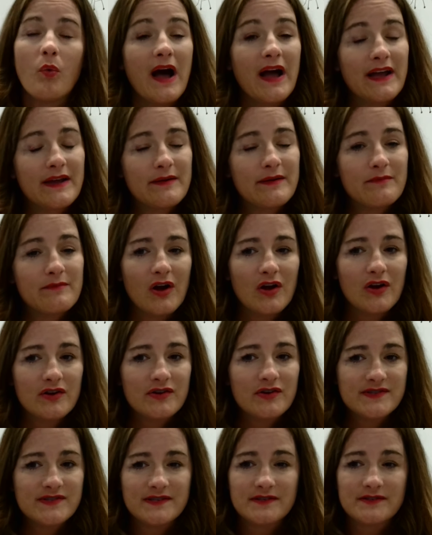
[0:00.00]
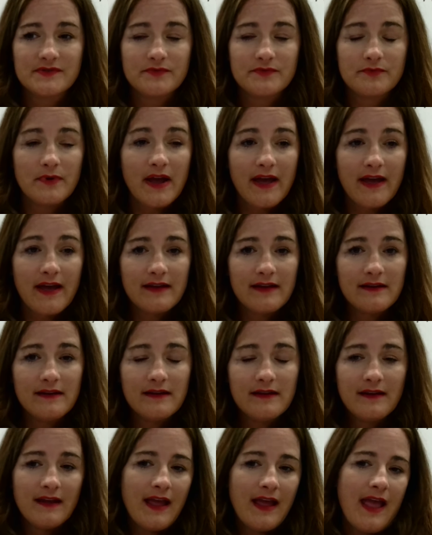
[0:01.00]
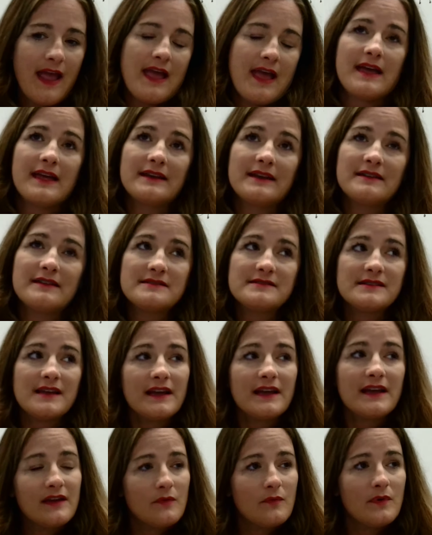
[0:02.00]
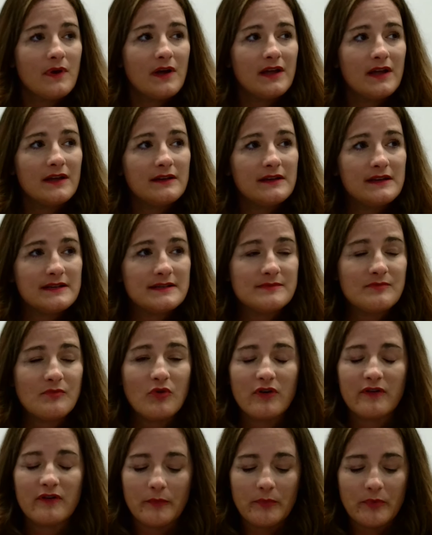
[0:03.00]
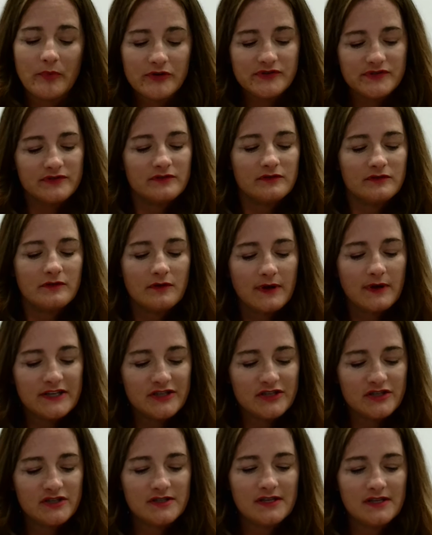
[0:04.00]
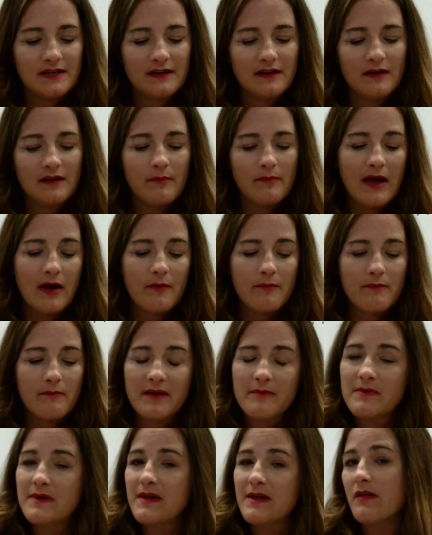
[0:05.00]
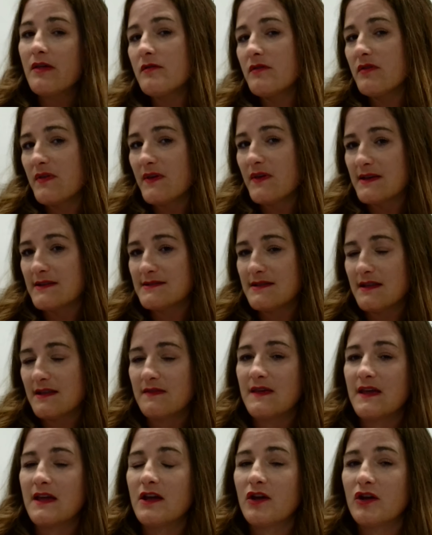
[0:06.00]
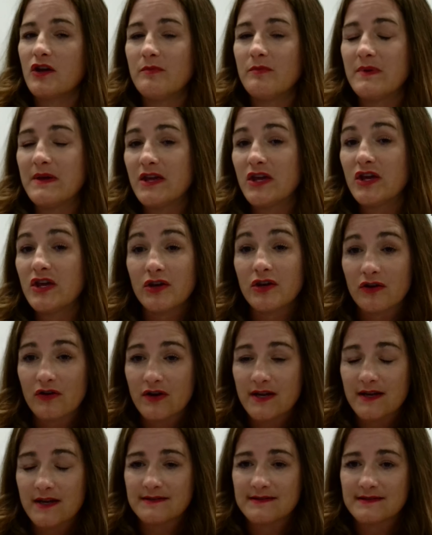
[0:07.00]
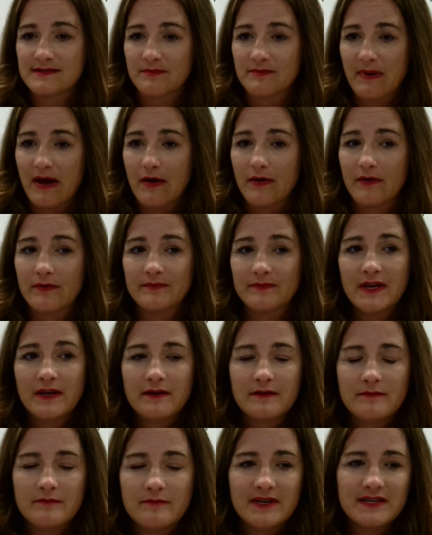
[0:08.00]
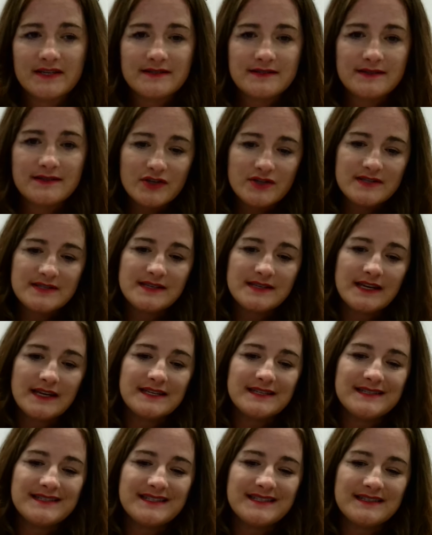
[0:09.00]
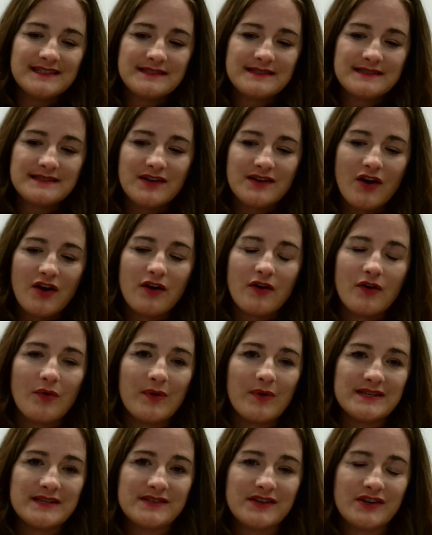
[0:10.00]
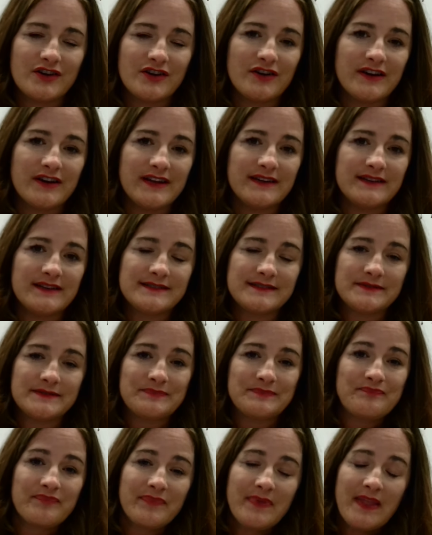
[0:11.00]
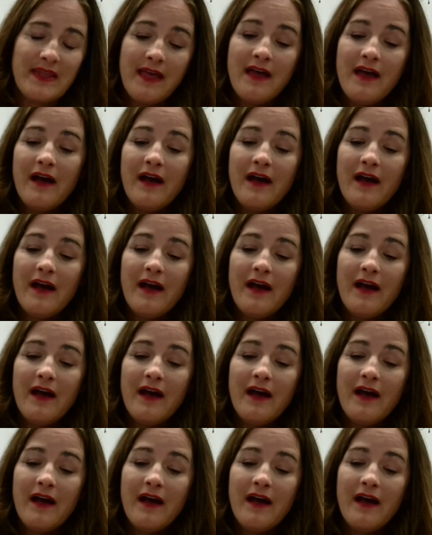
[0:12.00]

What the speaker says: why Mars is red. And the second one is more of a personal question about maybe other things that they could be curious about, because good scientists are always curious.